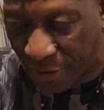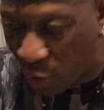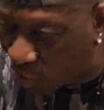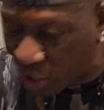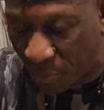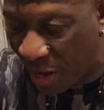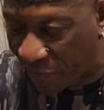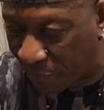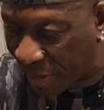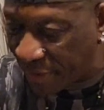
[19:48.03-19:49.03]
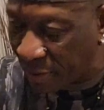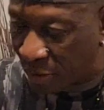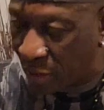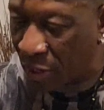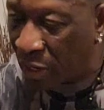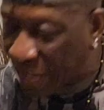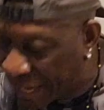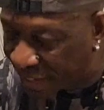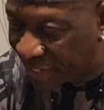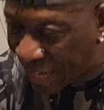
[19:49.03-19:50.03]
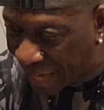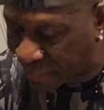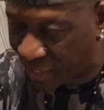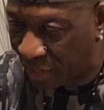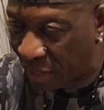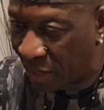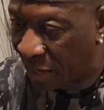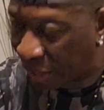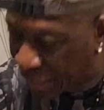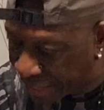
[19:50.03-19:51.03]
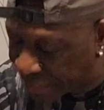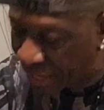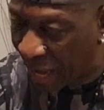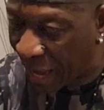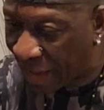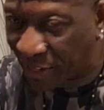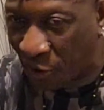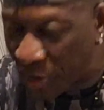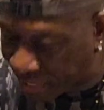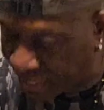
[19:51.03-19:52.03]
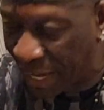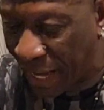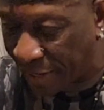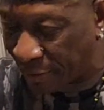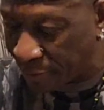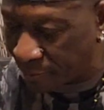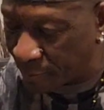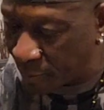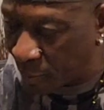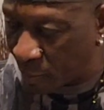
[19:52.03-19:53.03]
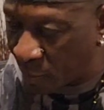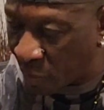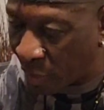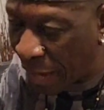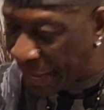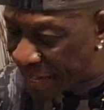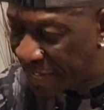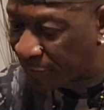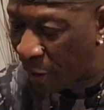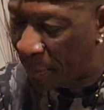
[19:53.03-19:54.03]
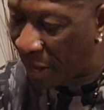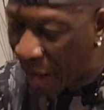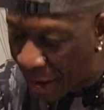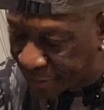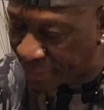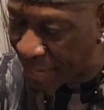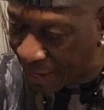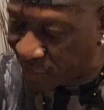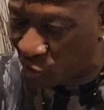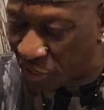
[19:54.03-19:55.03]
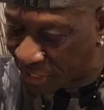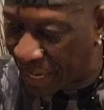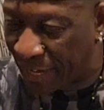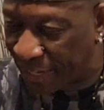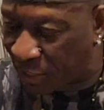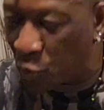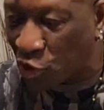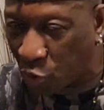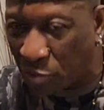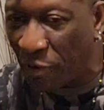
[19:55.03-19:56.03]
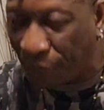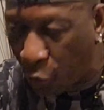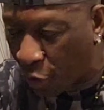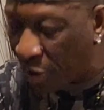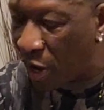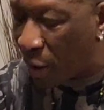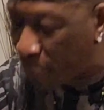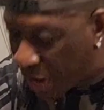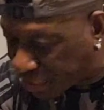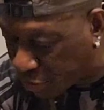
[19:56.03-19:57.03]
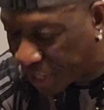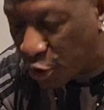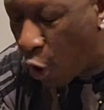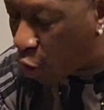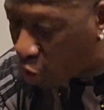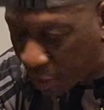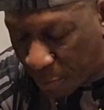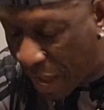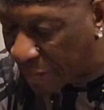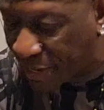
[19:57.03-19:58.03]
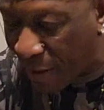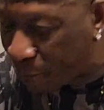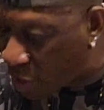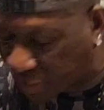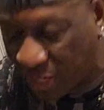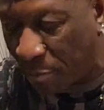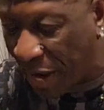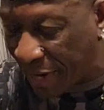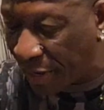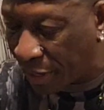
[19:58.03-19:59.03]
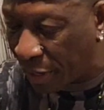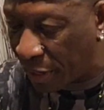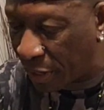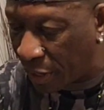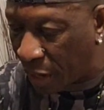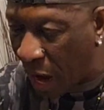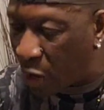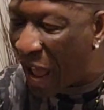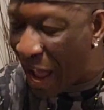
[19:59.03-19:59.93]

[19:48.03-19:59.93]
Don't cut me off, man. El Selassie is a Christian. And he's from the Orthodox Christianity, which was before. Virgin, don't cut me out of button, man. I'll